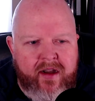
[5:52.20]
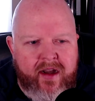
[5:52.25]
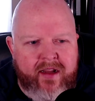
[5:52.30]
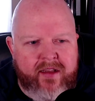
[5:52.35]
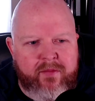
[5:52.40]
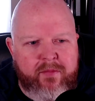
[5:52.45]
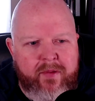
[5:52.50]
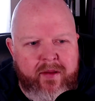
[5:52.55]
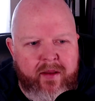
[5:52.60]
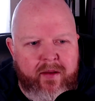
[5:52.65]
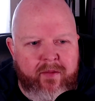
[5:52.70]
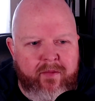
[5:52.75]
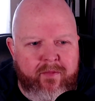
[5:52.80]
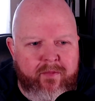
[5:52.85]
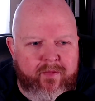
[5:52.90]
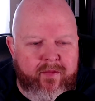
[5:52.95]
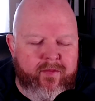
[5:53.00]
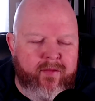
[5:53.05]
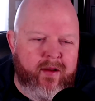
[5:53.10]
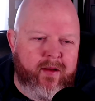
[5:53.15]
has been,
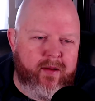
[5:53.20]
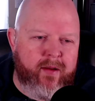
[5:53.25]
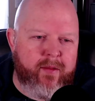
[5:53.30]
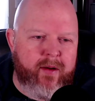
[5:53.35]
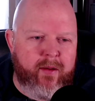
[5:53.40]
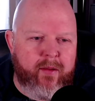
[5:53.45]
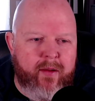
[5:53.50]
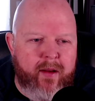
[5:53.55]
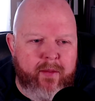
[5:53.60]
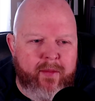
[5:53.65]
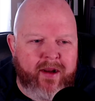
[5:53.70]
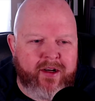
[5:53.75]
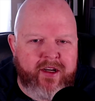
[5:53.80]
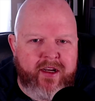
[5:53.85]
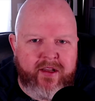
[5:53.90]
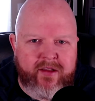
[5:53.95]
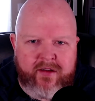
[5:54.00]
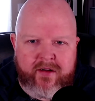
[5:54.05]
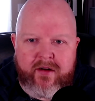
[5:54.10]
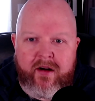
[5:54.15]
and my
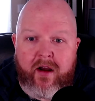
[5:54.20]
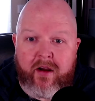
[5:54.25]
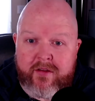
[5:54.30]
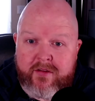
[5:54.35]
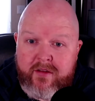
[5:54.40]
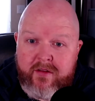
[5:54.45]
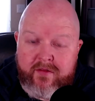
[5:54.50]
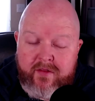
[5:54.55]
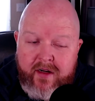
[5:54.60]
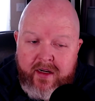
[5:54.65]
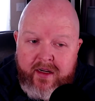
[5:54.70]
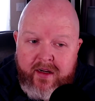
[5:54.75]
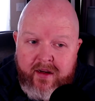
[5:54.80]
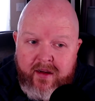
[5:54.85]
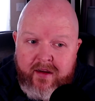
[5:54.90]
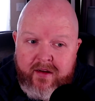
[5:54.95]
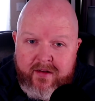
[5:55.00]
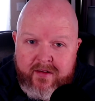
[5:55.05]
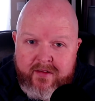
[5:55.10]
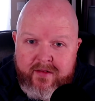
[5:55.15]
kids are also very
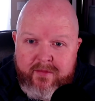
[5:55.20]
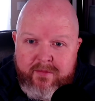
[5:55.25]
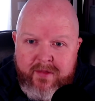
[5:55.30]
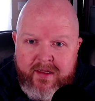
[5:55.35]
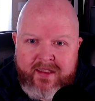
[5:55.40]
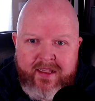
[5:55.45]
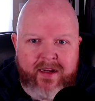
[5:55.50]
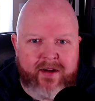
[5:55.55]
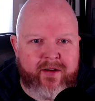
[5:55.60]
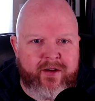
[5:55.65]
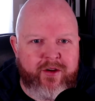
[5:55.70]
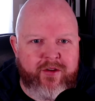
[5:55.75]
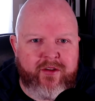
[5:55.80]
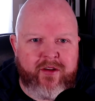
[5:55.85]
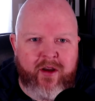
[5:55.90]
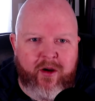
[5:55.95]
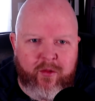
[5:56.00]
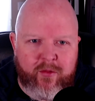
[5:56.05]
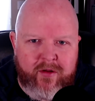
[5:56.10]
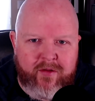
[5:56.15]
young, but they're using
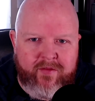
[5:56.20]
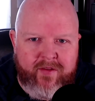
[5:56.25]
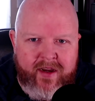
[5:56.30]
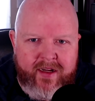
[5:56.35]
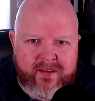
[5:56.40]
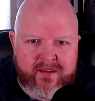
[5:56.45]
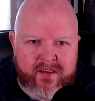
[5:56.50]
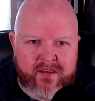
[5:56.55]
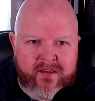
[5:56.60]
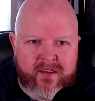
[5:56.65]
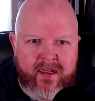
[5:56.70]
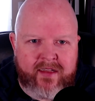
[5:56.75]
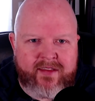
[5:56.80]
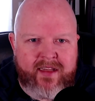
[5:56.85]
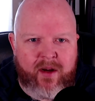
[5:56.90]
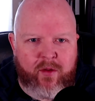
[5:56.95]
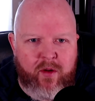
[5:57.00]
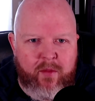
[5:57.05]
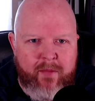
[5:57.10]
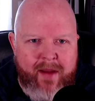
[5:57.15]
old devices, and that's
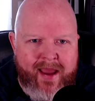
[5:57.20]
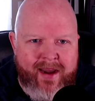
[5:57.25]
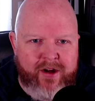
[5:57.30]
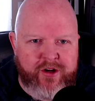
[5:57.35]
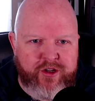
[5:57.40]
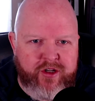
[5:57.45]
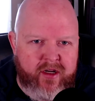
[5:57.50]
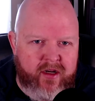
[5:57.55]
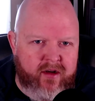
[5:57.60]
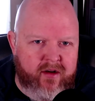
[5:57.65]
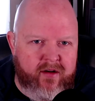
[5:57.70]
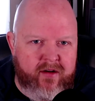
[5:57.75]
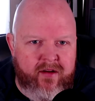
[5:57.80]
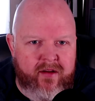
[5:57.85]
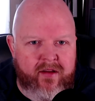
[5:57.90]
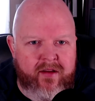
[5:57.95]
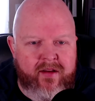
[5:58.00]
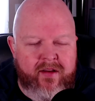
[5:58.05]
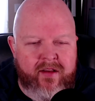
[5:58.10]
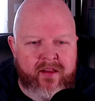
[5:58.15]
how we're managing
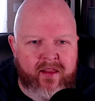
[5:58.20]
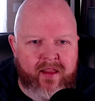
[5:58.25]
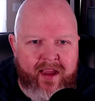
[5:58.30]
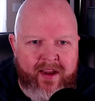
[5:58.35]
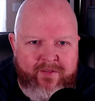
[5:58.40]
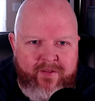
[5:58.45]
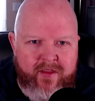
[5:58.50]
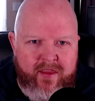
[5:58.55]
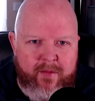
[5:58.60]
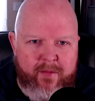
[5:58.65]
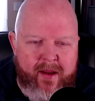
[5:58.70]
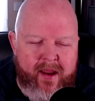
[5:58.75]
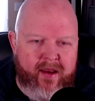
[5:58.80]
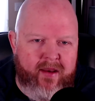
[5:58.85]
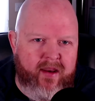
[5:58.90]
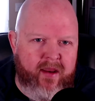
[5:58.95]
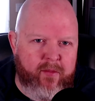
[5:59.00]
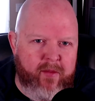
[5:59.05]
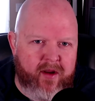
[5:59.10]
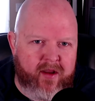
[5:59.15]
life in the
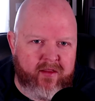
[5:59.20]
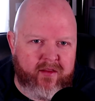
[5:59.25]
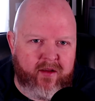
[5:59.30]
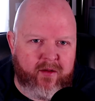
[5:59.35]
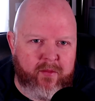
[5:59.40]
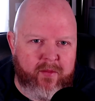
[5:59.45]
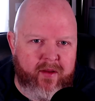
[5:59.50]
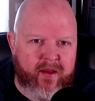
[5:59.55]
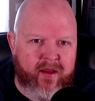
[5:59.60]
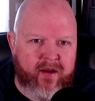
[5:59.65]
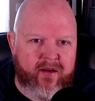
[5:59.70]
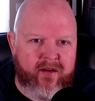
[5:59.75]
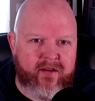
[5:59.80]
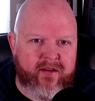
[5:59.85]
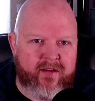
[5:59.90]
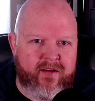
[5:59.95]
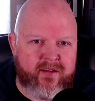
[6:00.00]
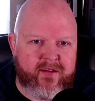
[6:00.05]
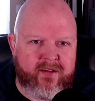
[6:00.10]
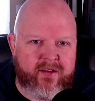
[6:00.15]
pandemic a little bit.
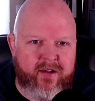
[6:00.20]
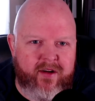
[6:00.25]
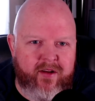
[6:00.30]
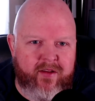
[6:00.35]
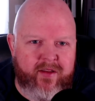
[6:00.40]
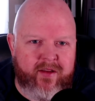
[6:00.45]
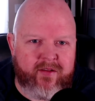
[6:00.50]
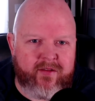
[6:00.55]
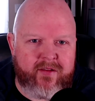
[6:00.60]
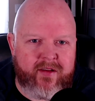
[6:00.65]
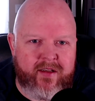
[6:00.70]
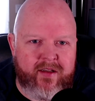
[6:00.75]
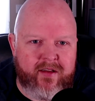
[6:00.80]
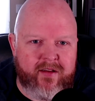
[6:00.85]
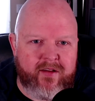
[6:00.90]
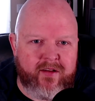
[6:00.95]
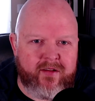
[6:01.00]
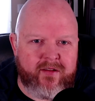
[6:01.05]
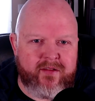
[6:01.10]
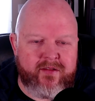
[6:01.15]
Is you know they'll get a
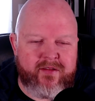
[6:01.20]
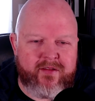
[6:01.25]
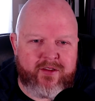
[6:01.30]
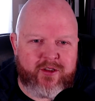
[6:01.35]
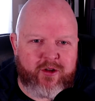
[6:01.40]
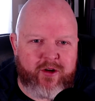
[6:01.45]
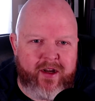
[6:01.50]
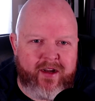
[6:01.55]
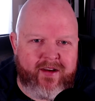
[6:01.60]
little screen